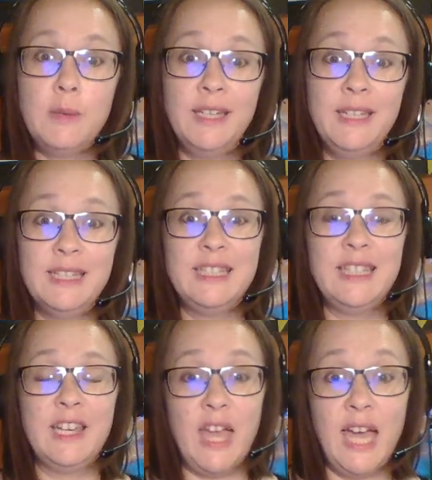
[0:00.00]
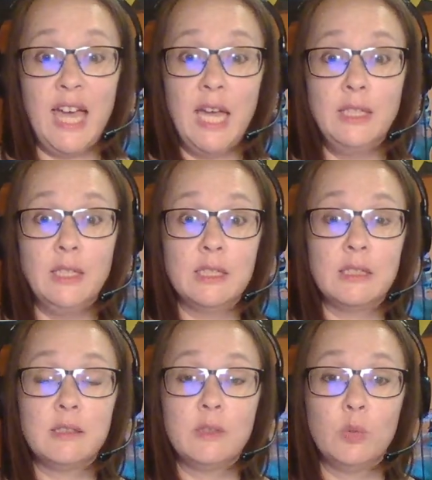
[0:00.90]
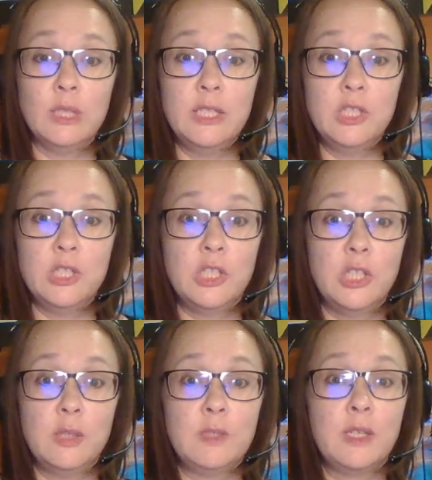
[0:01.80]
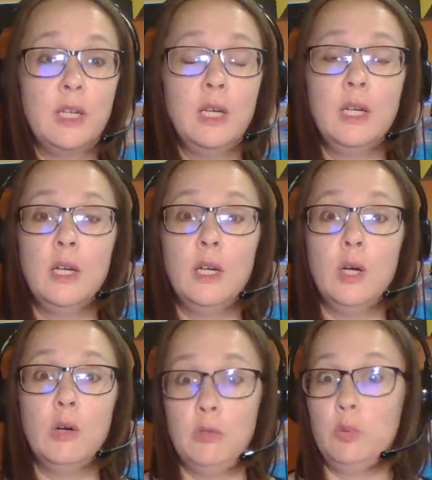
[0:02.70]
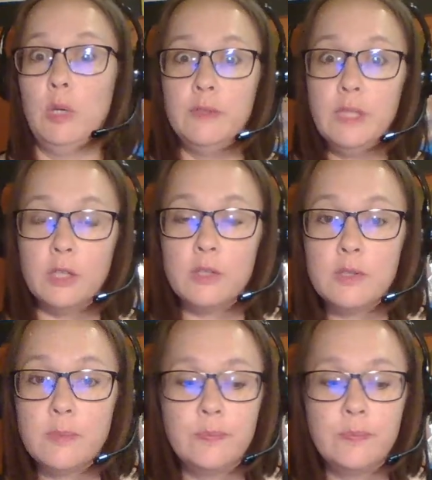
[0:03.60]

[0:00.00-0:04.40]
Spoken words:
my kids have had consistent relationships over 12 years.